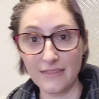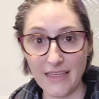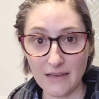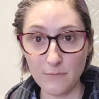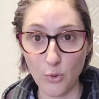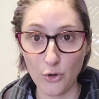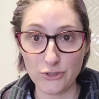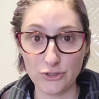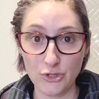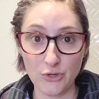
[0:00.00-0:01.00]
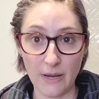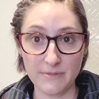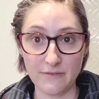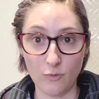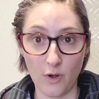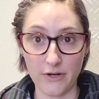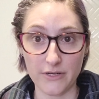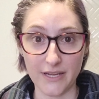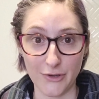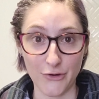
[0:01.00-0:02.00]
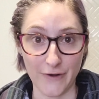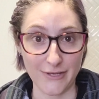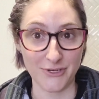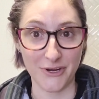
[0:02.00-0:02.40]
Then pour two cups of water in your rice